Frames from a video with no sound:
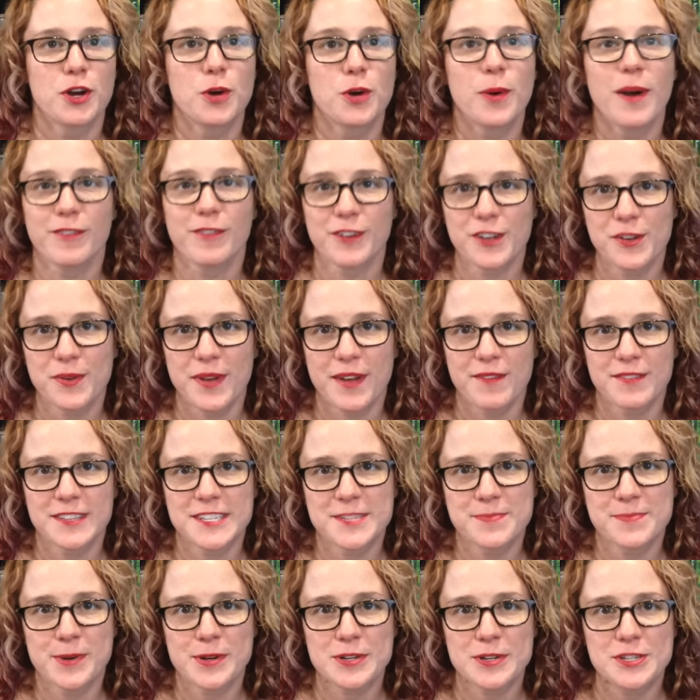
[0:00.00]
Whoever you give
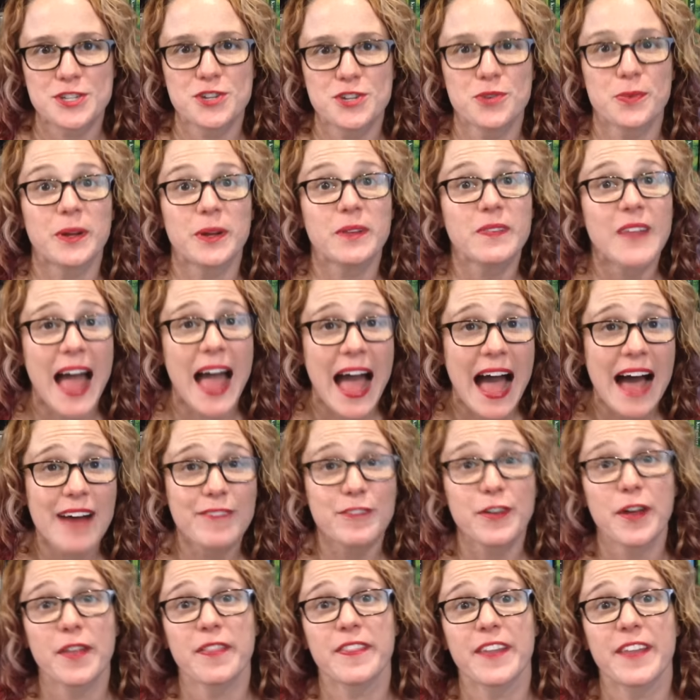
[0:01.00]
this book to will laugh,
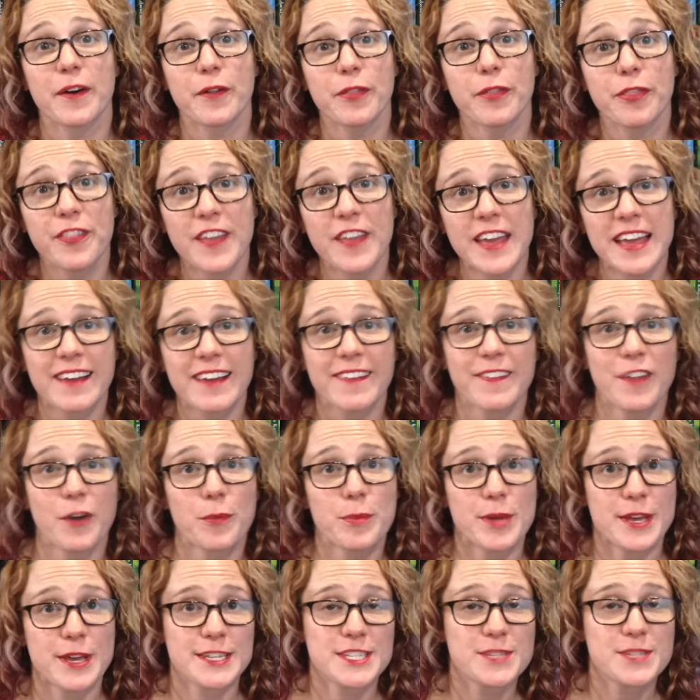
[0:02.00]
they'll think, they'll
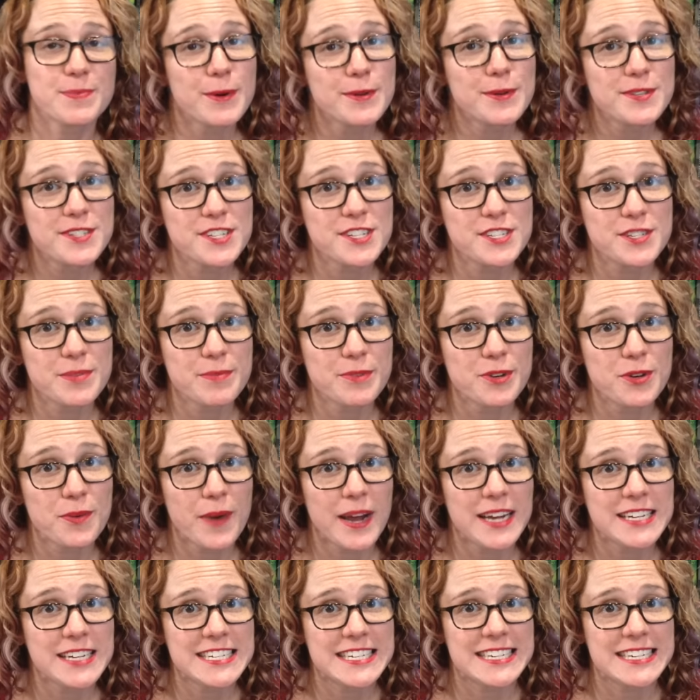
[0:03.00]
be exposed to some new
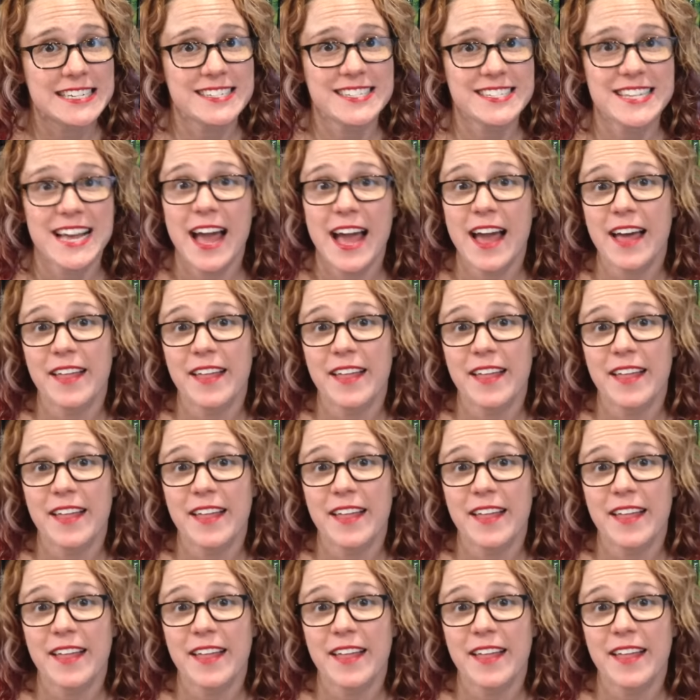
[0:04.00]
ideas.